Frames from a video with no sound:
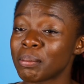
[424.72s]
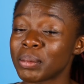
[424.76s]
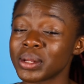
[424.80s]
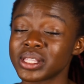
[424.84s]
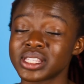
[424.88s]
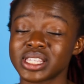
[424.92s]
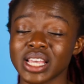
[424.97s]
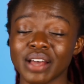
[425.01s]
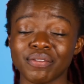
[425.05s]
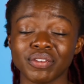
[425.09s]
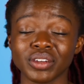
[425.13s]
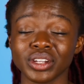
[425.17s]

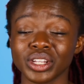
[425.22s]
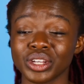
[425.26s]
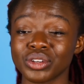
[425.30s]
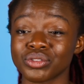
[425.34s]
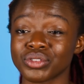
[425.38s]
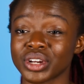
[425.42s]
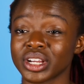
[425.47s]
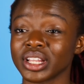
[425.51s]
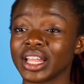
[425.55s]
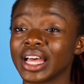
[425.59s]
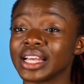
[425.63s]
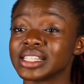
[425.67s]
but definitely
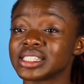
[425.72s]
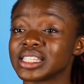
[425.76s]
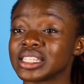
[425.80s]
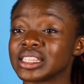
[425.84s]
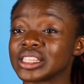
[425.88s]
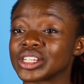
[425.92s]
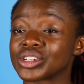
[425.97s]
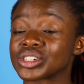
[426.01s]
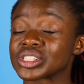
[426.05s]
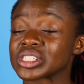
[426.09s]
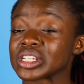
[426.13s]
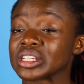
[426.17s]
realize that
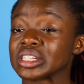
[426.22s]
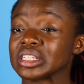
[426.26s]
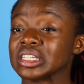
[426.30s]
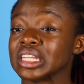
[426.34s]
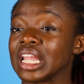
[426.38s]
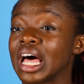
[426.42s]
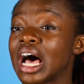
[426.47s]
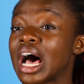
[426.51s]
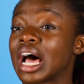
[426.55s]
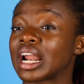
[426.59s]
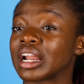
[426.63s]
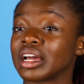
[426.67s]
there's a
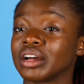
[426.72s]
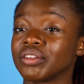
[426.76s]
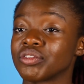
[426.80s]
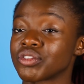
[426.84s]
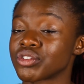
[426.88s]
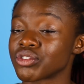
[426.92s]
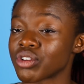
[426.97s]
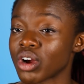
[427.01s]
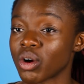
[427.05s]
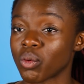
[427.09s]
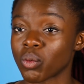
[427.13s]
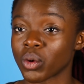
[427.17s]
lot
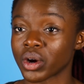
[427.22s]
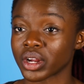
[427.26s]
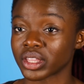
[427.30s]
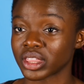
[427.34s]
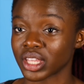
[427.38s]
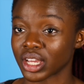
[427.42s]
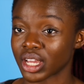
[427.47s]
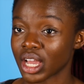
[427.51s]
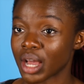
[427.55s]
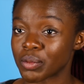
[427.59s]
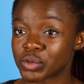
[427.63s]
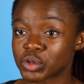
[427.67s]
of grunt work
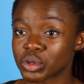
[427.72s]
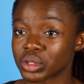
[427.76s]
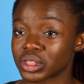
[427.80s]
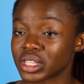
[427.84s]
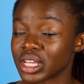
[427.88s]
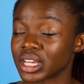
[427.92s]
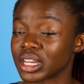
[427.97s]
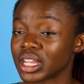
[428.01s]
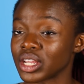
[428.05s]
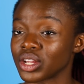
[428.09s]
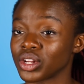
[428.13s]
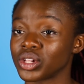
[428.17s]
that comes with
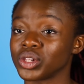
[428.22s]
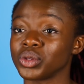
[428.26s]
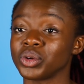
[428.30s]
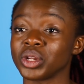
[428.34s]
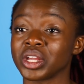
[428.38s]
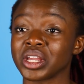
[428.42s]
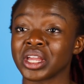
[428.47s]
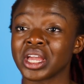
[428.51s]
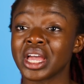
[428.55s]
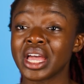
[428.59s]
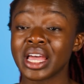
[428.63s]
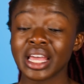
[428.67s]
it,
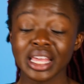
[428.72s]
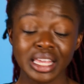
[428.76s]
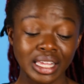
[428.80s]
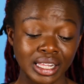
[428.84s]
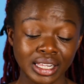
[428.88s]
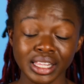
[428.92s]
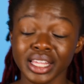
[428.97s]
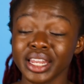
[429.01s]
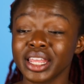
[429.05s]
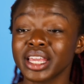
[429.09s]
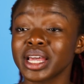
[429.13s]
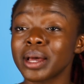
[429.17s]
including
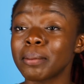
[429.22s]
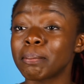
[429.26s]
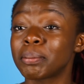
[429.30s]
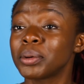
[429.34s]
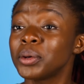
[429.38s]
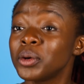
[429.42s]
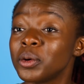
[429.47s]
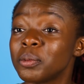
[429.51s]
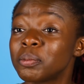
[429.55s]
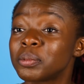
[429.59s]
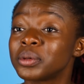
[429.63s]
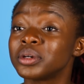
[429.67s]
cleaning up
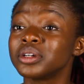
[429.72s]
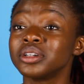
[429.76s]
poop,